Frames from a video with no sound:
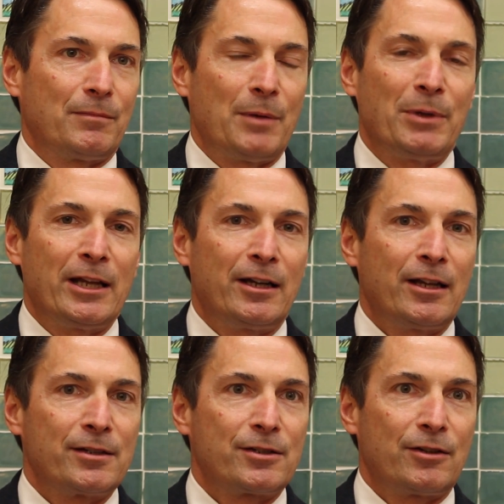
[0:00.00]
My plan
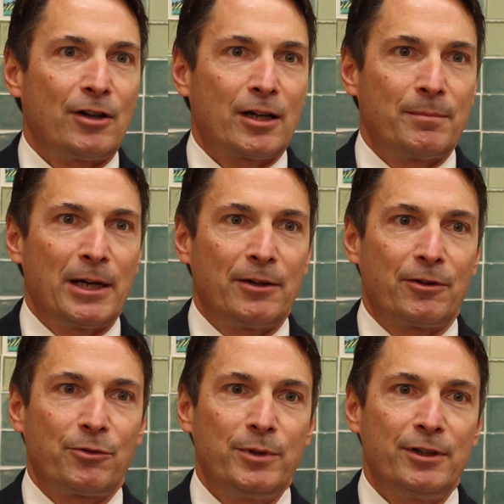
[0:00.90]
today is to talk
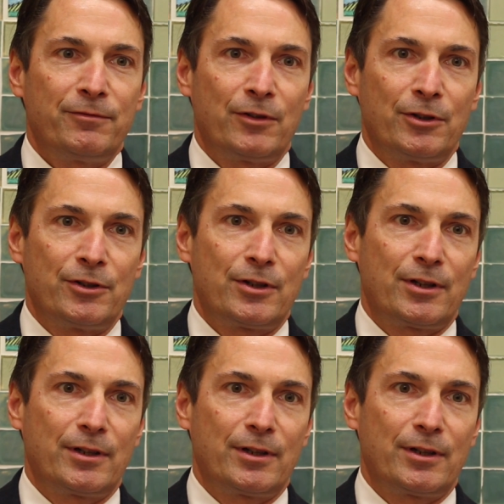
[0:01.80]
about three different